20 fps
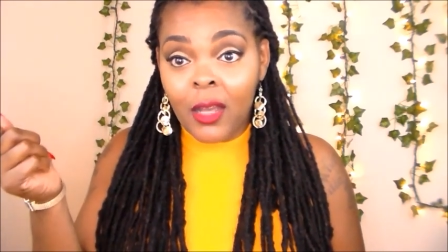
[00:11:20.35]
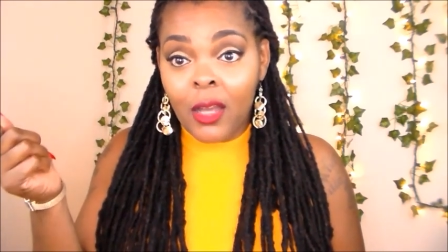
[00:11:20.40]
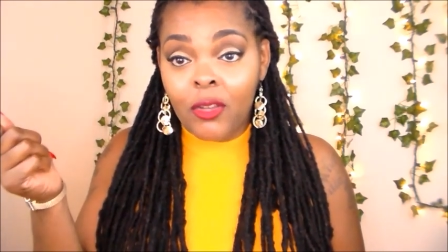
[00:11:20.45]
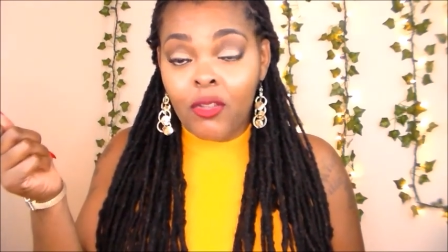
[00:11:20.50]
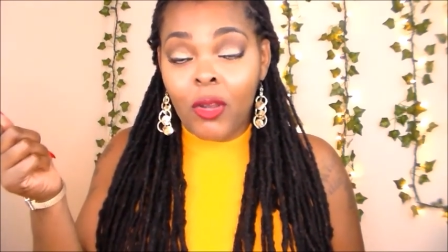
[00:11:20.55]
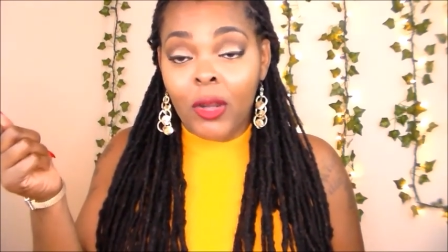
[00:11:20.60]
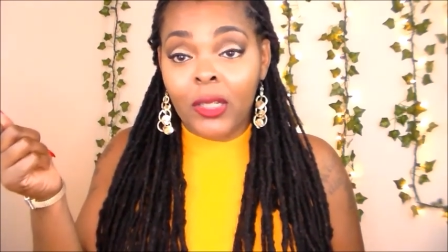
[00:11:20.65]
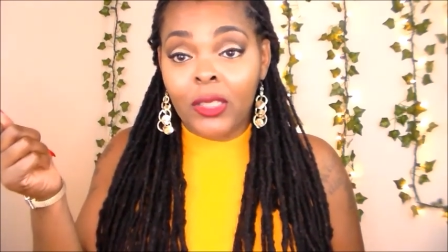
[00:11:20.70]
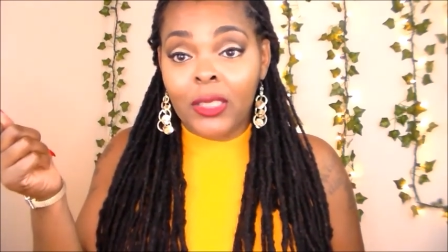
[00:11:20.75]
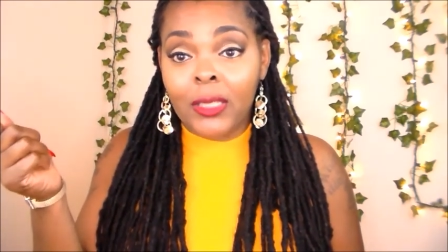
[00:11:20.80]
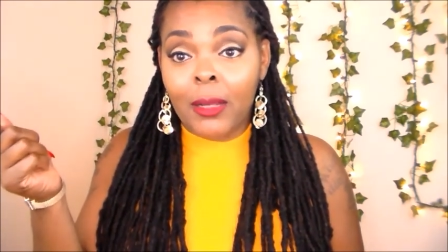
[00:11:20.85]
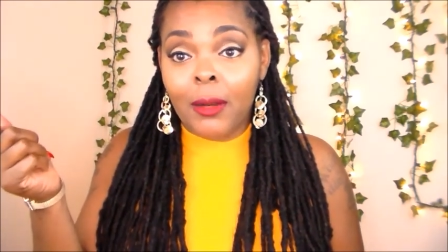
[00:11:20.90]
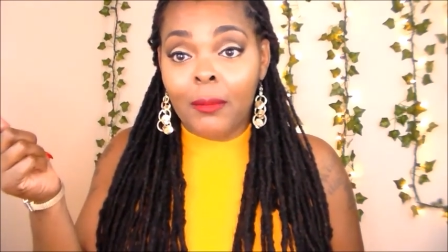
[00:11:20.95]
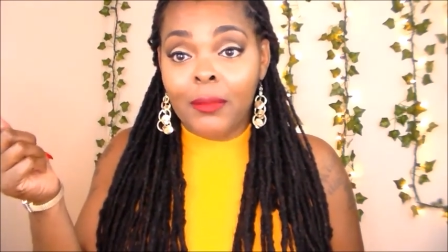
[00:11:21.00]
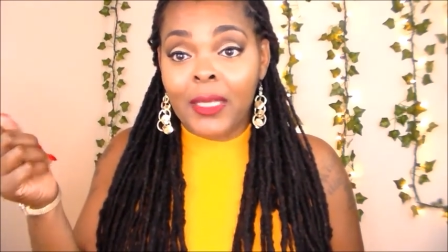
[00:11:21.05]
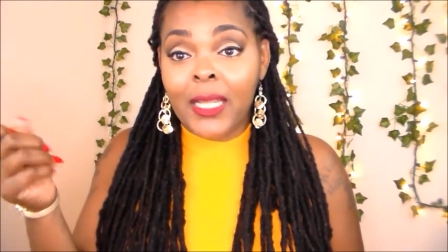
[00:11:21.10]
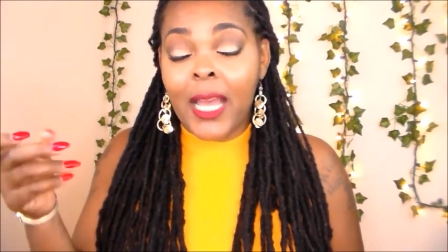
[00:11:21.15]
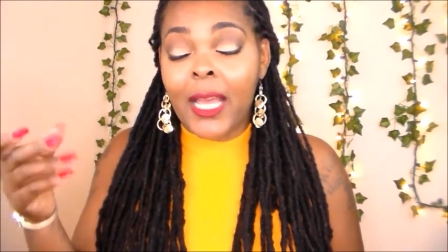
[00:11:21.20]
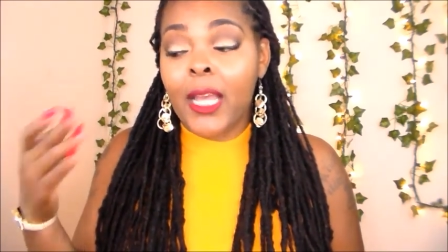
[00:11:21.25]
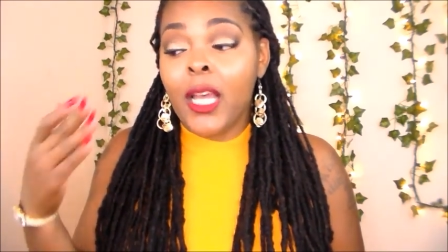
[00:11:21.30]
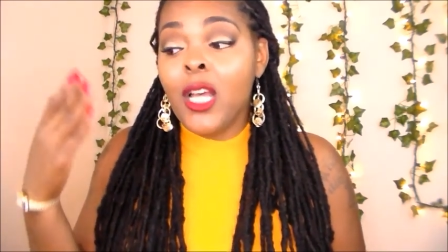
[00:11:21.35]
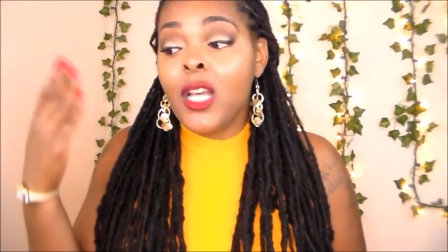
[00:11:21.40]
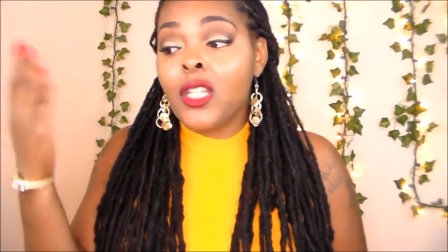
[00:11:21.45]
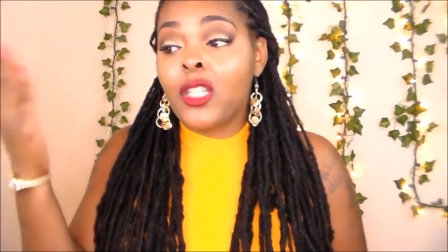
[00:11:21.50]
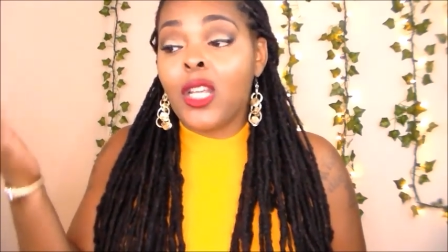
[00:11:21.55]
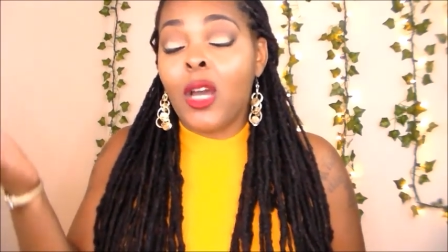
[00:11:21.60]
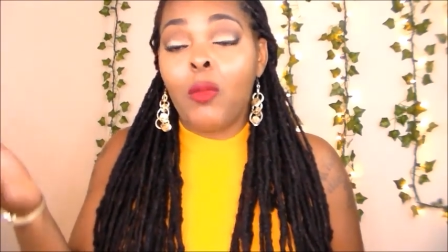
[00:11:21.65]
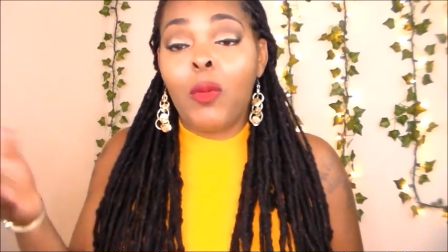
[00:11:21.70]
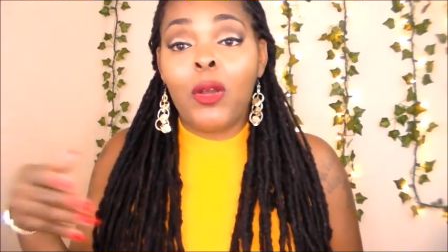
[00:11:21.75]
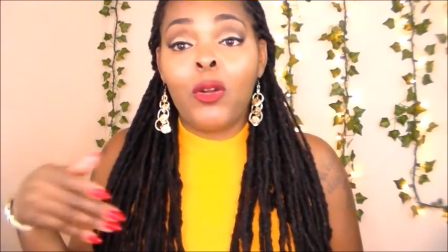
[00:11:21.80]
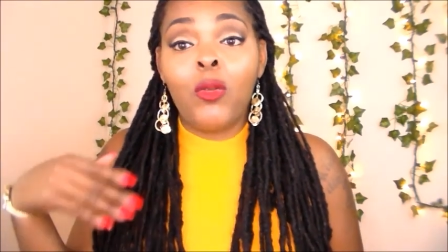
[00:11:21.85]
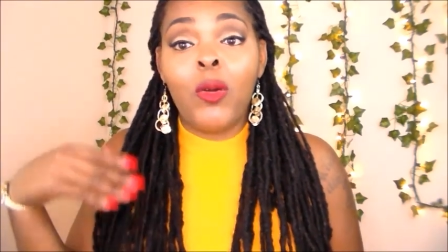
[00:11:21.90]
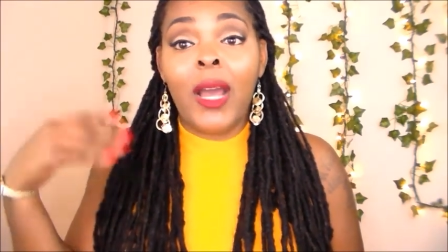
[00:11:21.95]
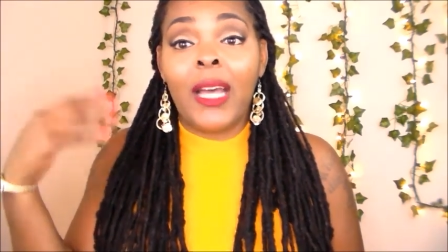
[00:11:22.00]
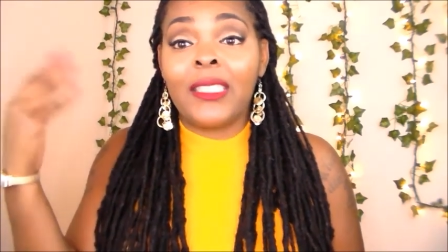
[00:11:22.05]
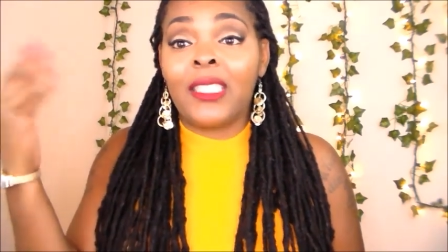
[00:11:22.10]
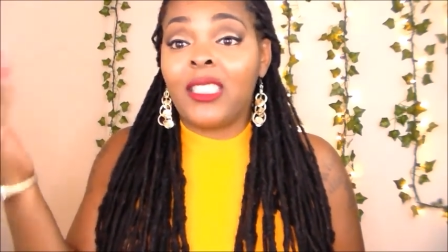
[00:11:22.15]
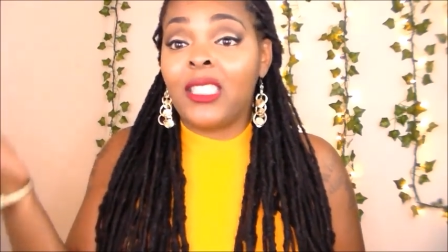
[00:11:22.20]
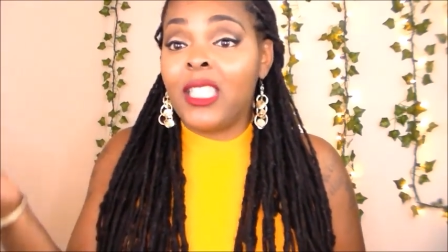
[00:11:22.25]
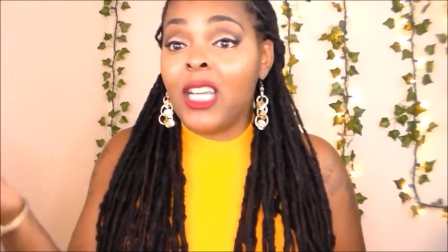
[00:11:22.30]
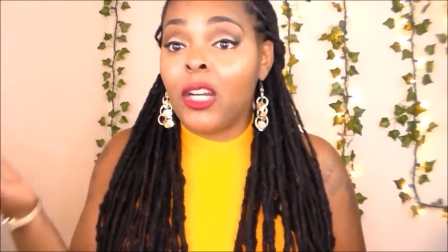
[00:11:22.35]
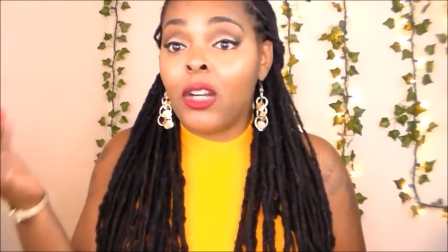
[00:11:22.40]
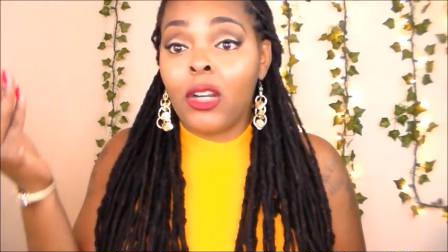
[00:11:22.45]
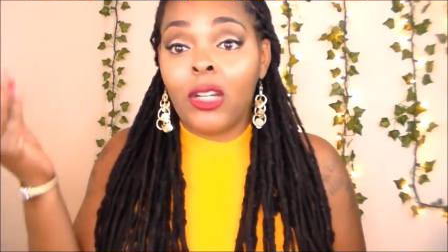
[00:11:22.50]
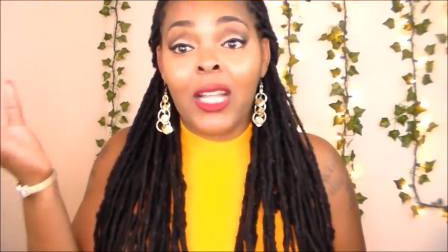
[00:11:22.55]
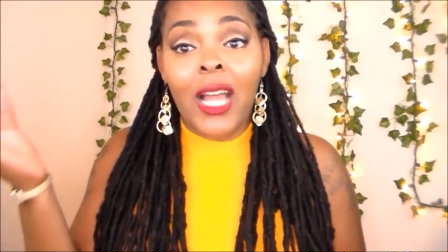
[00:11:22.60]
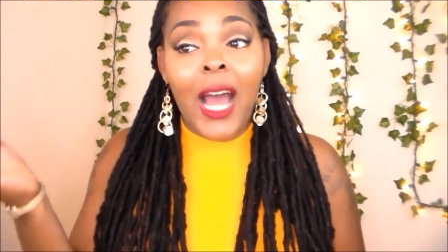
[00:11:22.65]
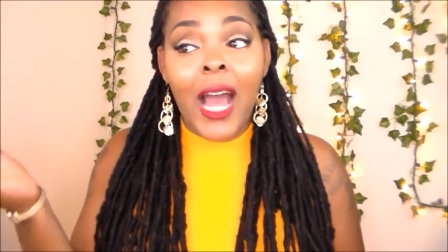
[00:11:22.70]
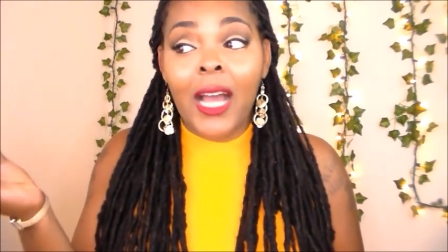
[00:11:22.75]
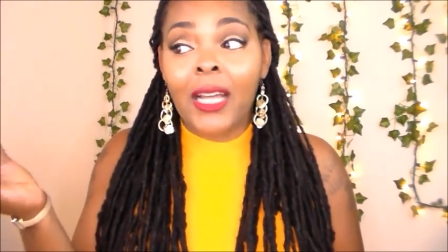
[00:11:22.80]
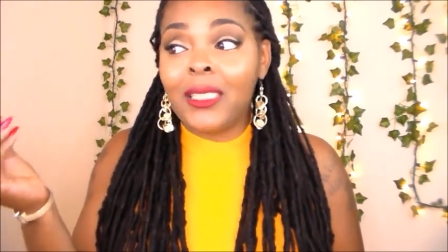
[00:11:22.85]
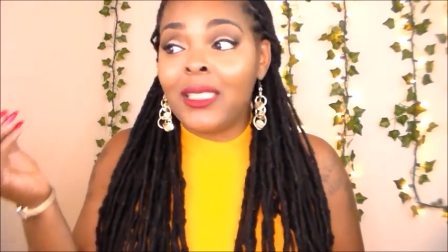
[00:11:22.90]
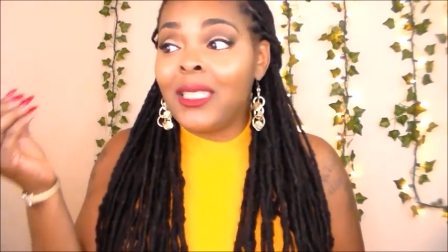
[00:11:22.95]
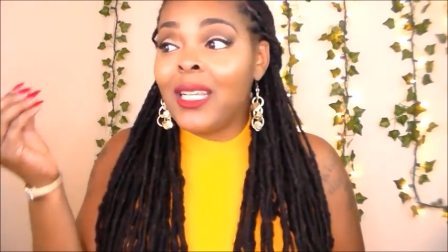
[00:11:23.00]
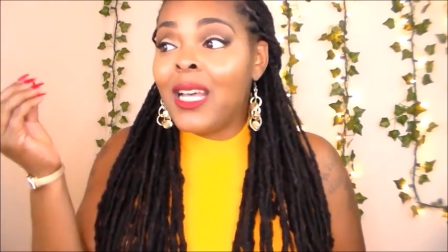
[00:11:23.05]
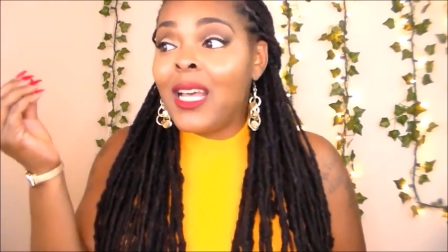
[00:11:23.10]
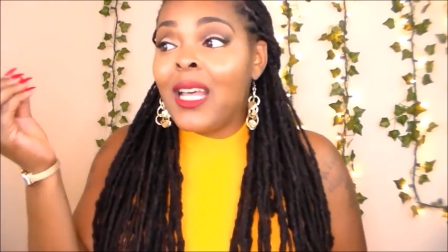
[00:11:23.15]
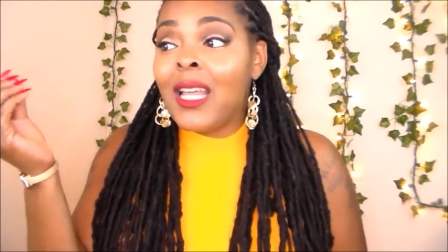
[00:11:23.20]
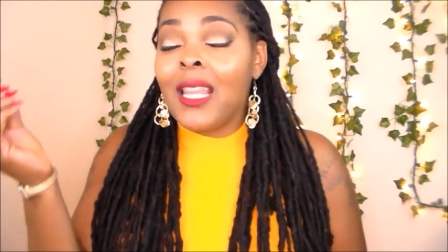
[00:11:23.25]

You understand what I'm saying? Someone who has thicker locks,